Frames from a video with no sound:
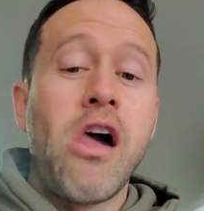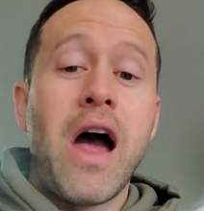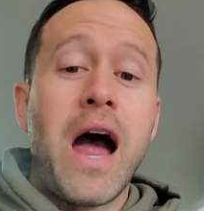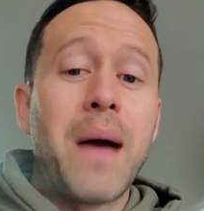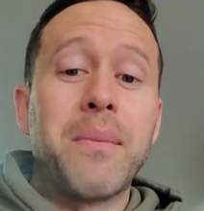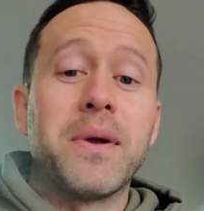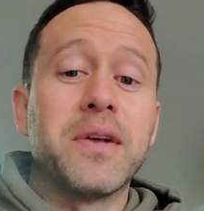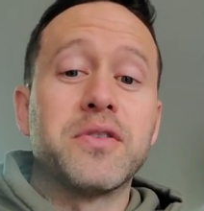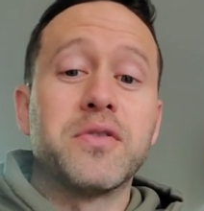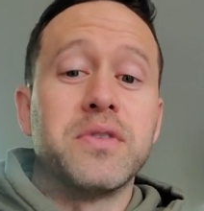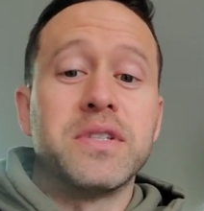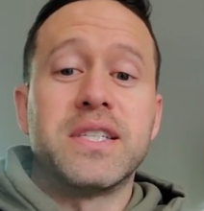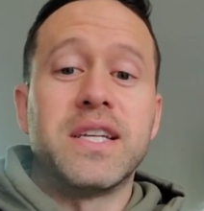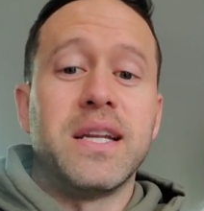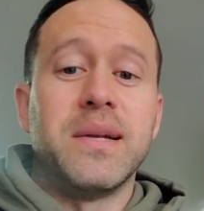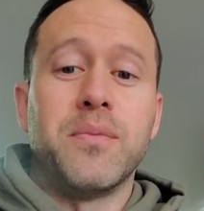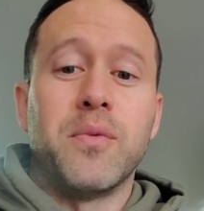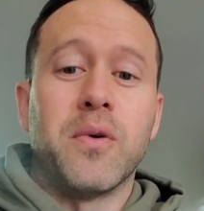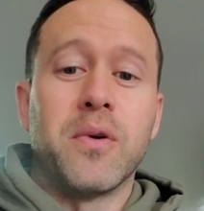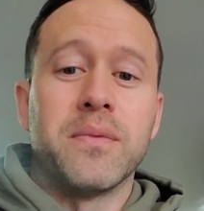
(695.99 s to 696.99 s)
I'm not doing this
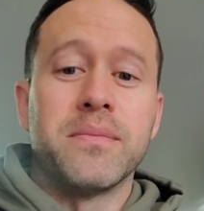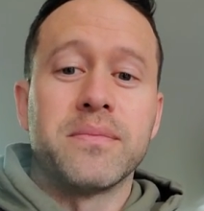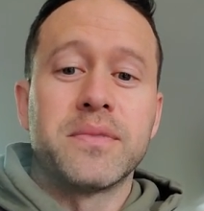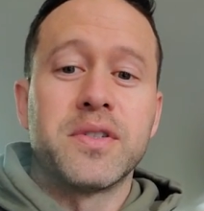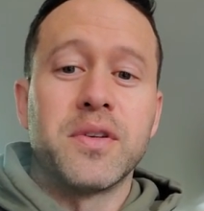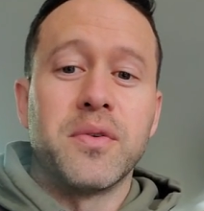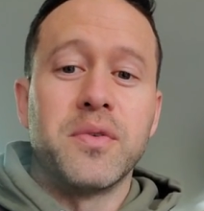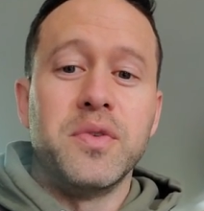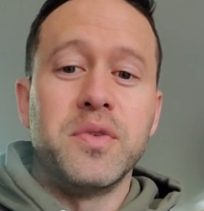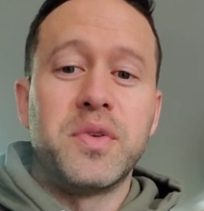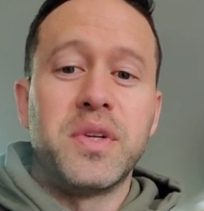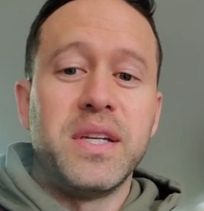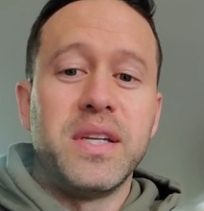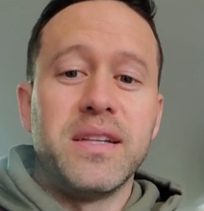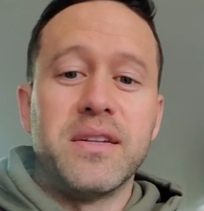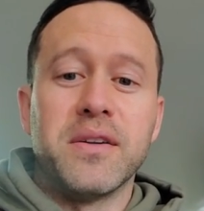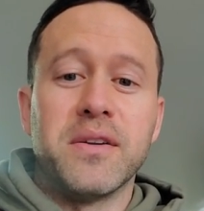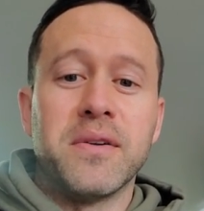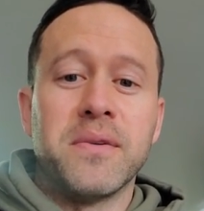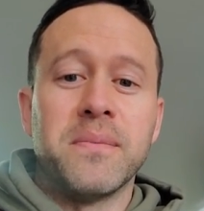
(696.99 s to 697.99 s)
anymore. So you can
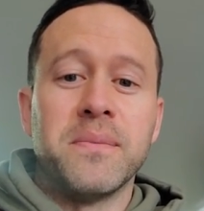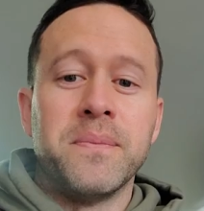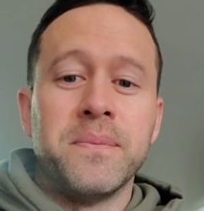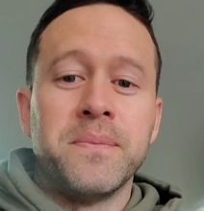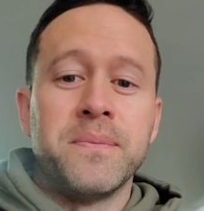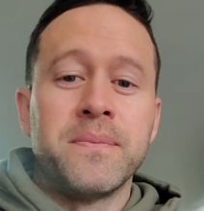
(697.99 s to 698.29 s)
either